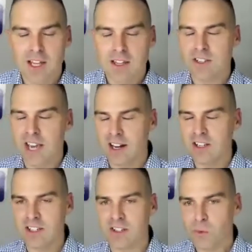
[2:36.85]
The
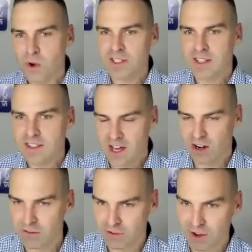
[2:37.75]
challenge is it wasn't that
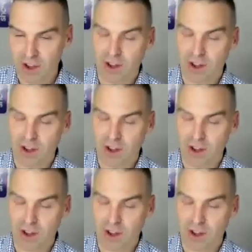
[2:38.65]
overt,